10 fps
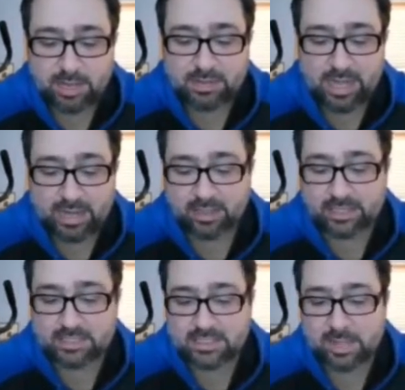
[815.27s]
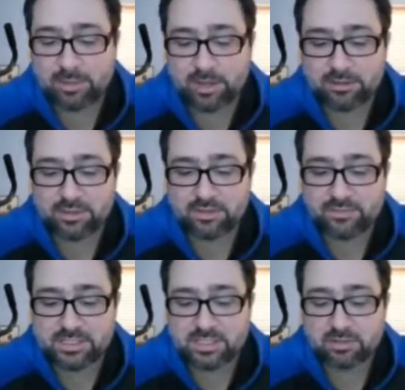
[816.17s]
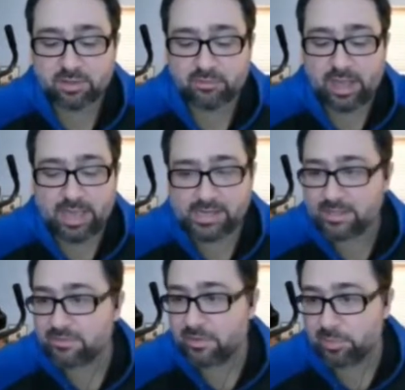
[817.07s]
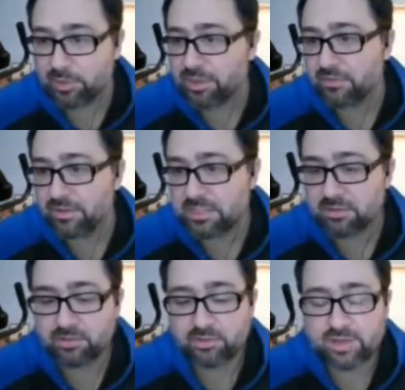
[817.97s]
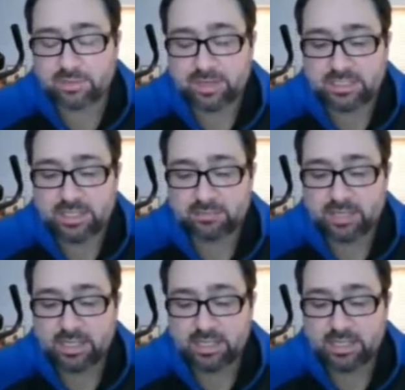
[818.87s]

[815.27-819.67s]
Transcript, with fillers: I mean, I like this guy better than the physical Nova. I didn't even put the physical Nova on my team.